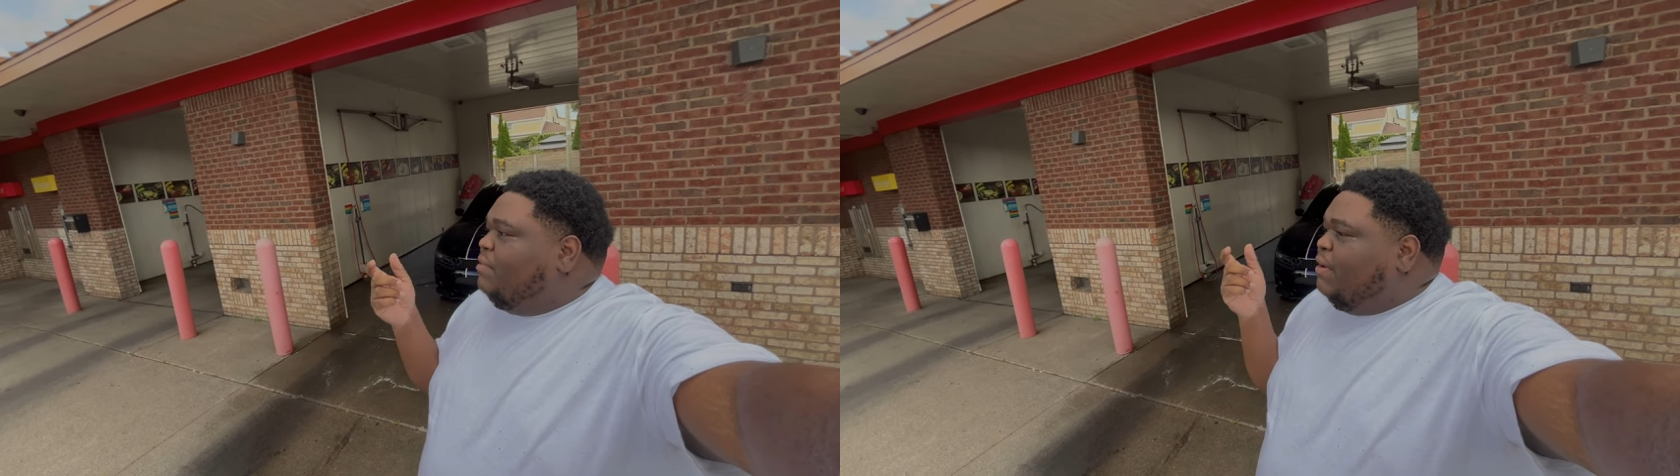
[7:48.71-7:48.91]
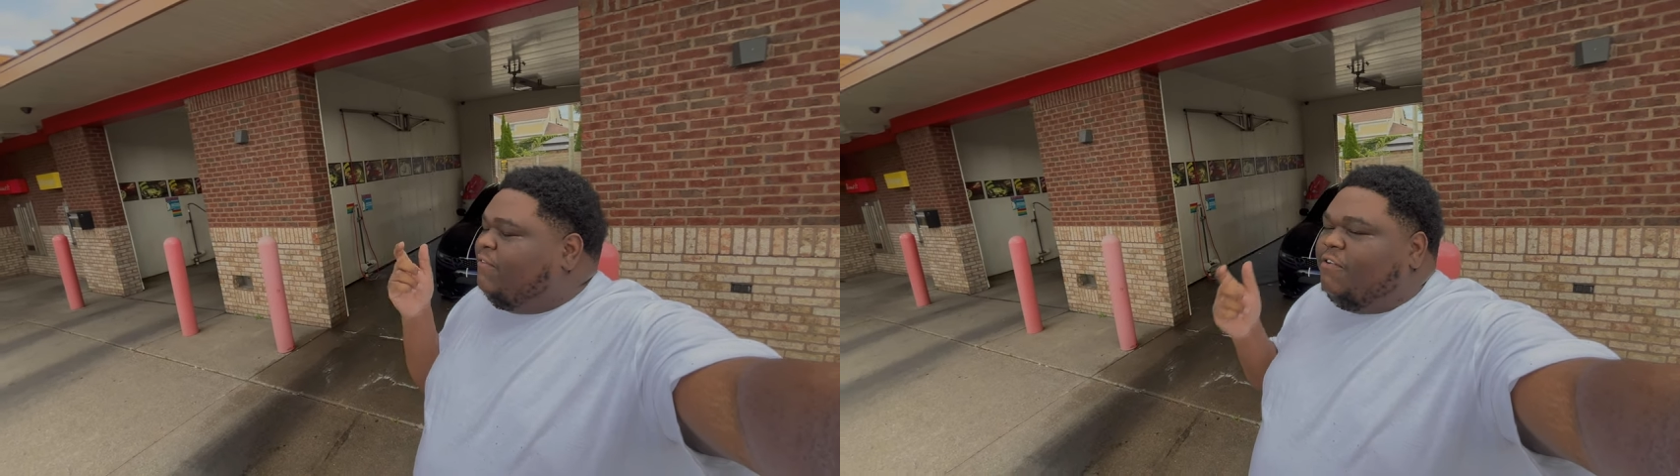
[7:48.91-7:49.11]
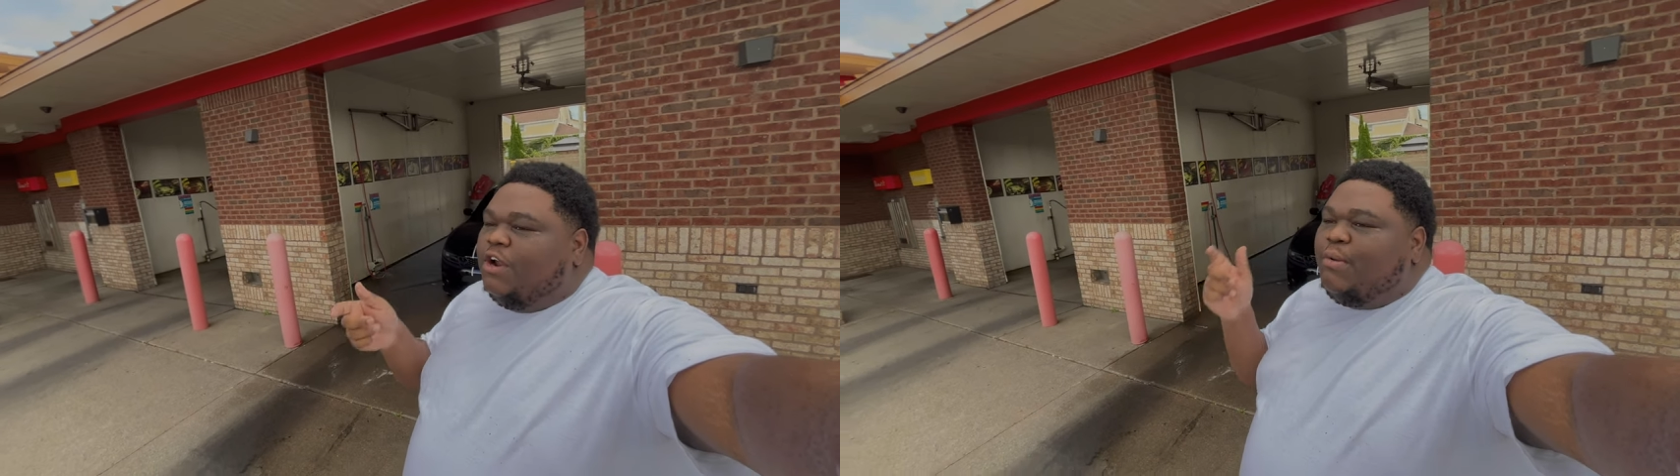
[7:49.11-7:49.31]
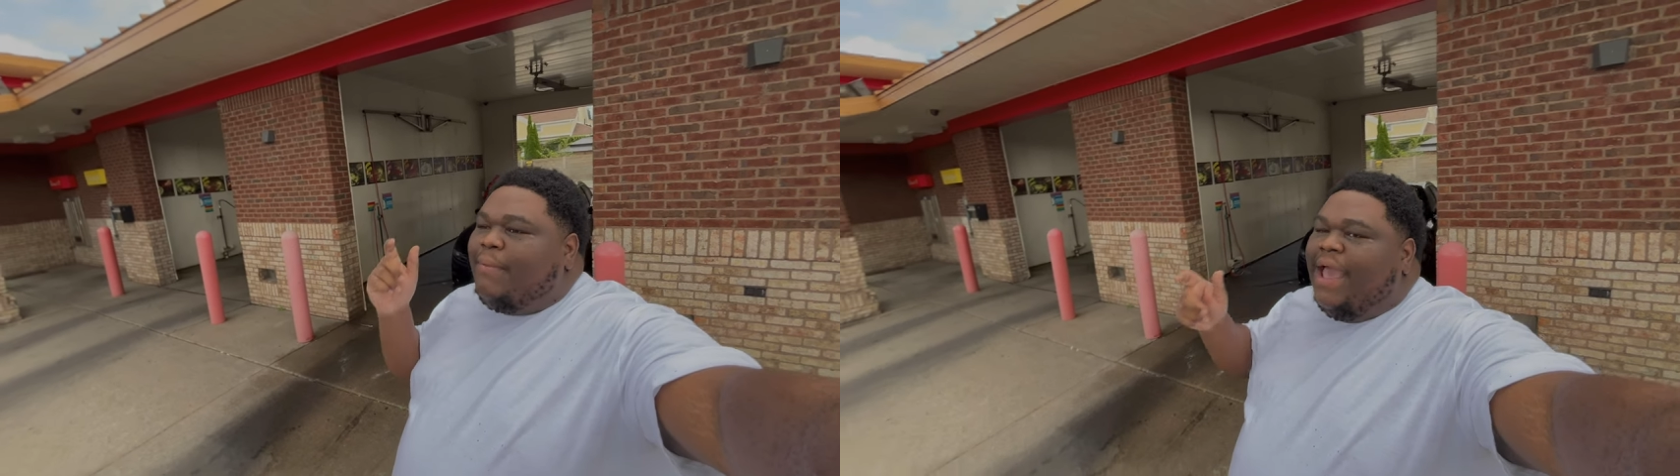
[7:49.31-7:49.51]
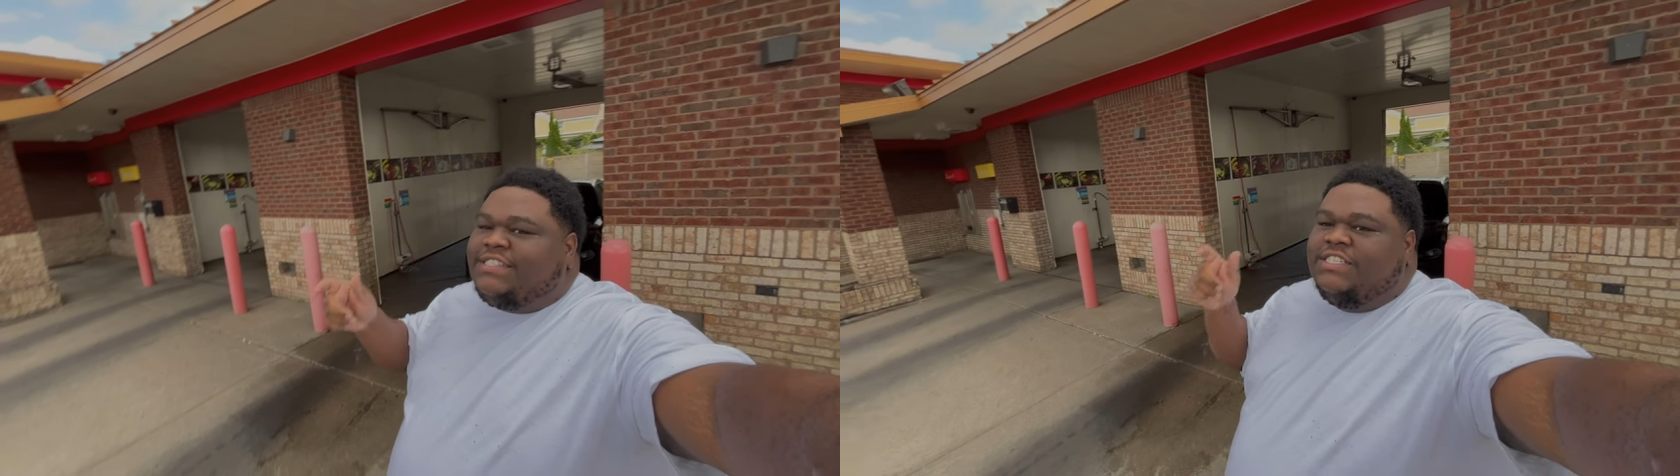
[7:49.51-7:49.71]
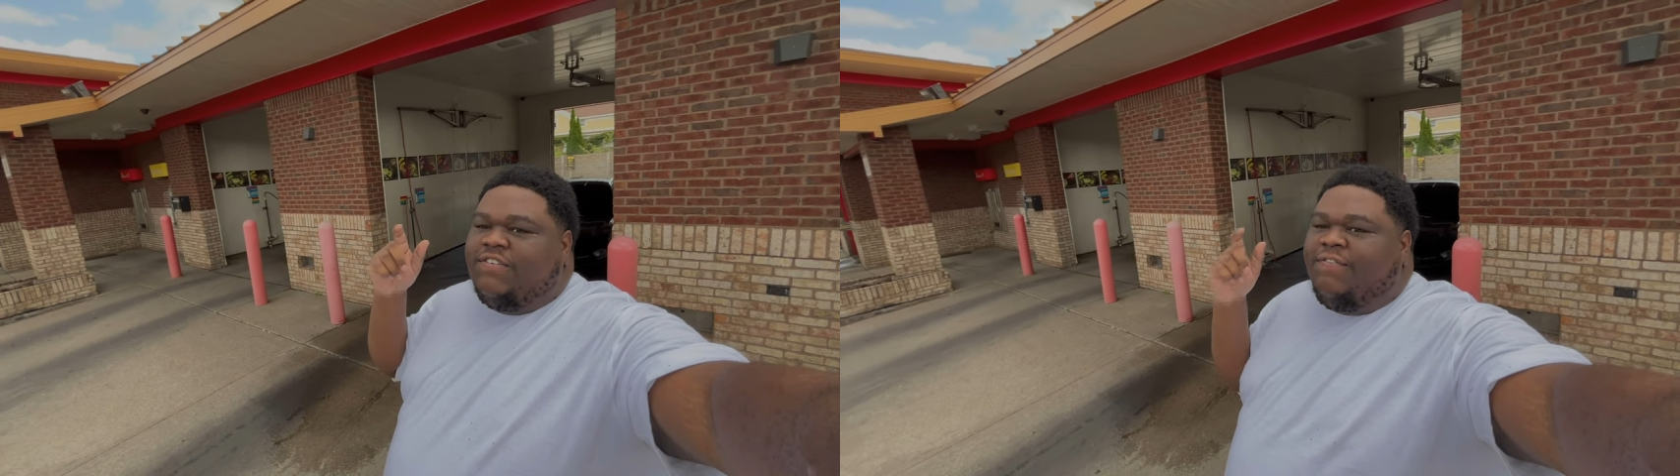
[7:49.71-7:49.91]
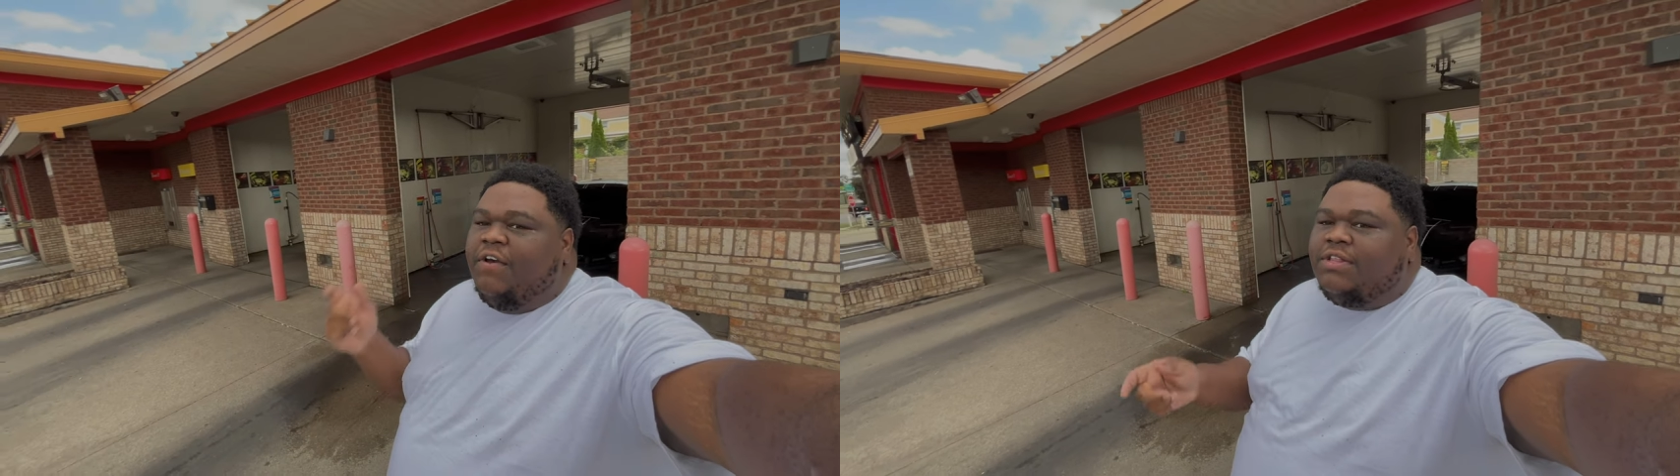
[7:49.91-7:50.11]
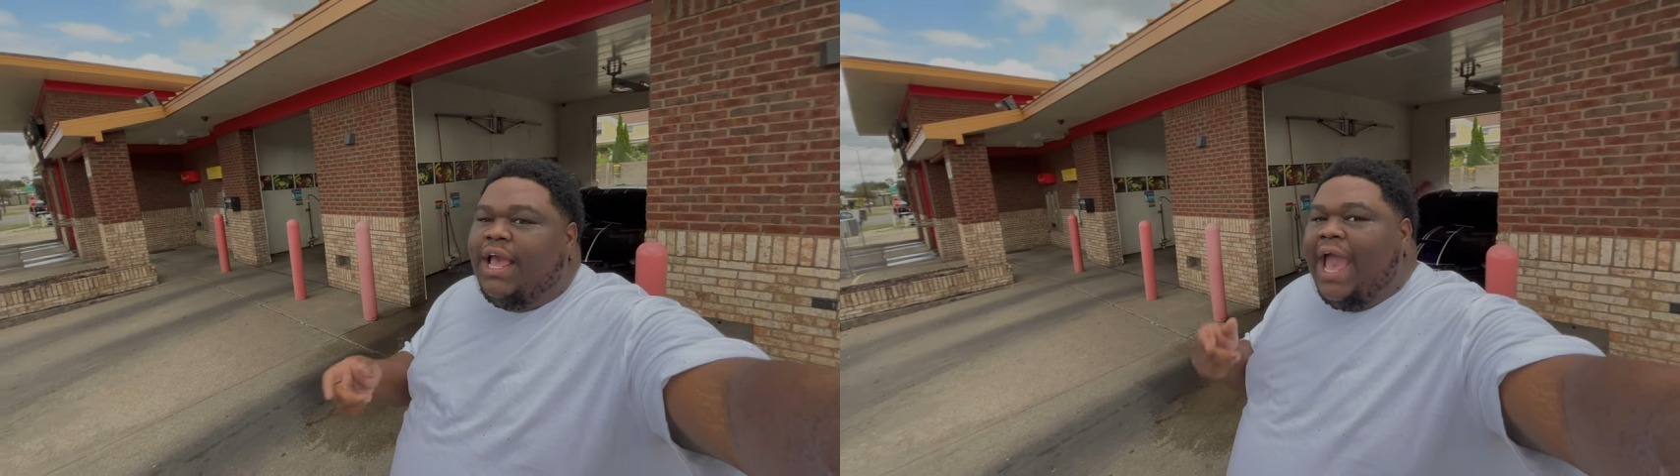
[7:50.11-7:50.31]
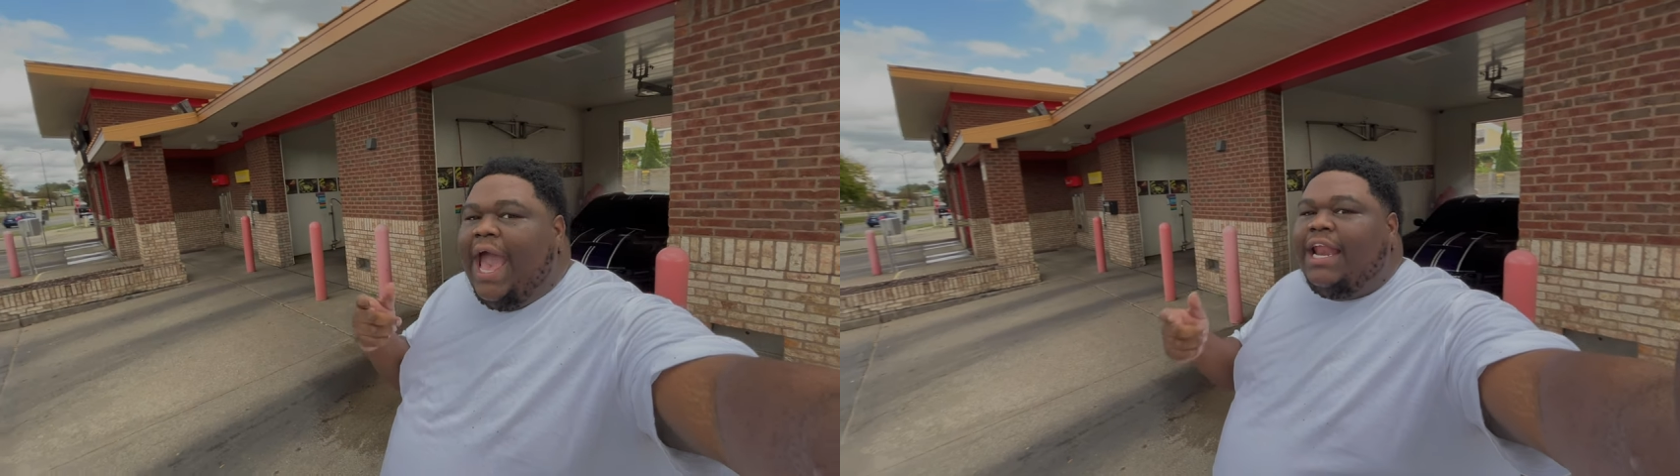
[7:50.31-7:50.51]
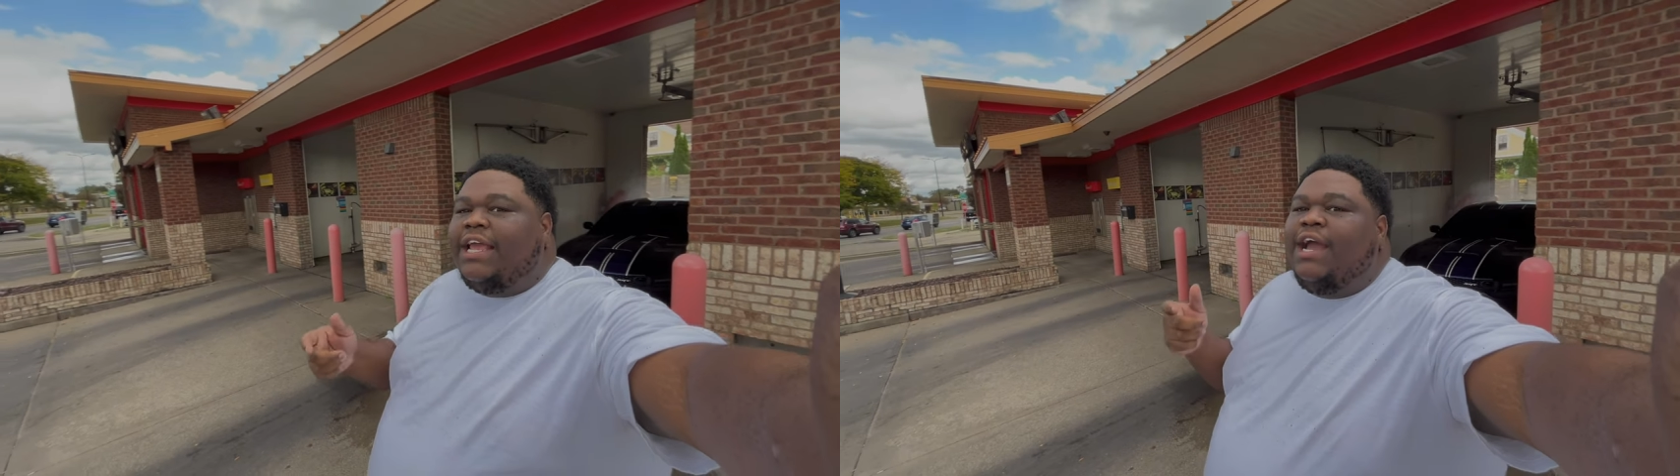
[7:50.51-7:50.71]
the floor mats is filthy. I
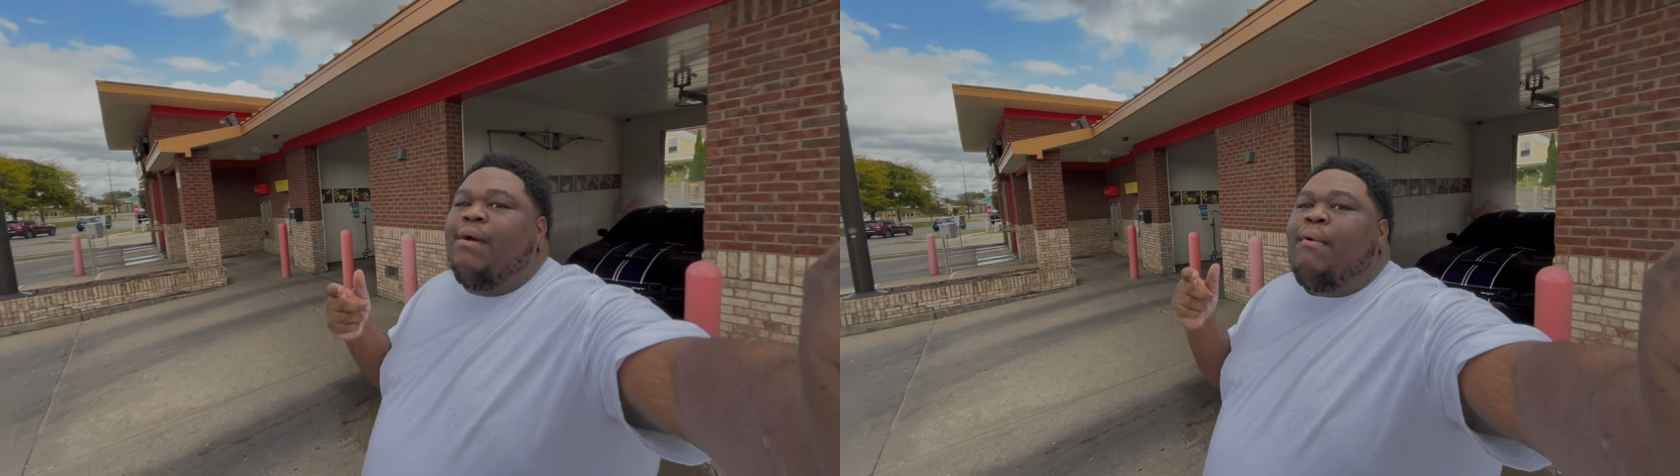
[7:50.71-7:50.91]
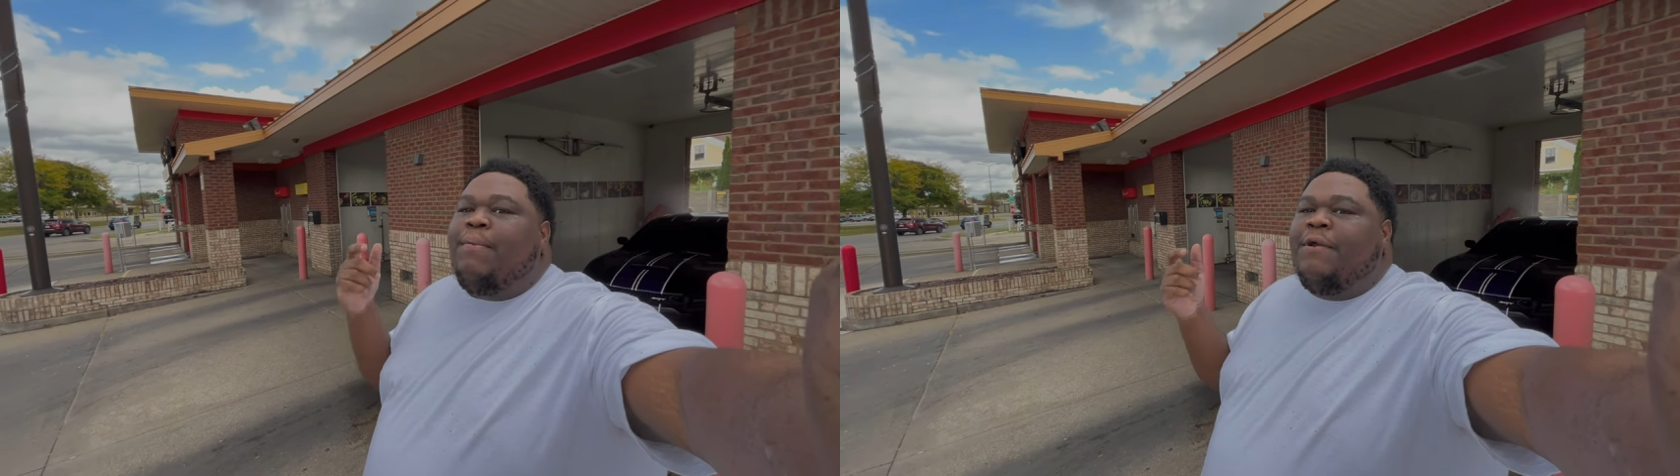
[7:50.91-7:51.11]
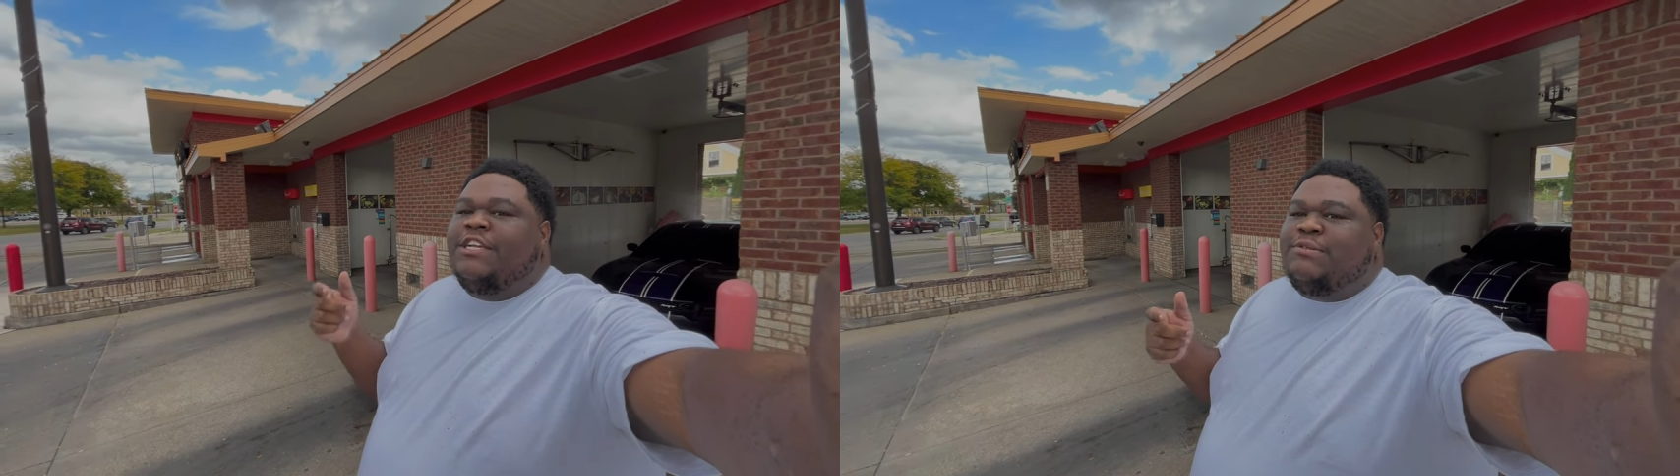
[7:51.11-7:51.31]
had to come up here and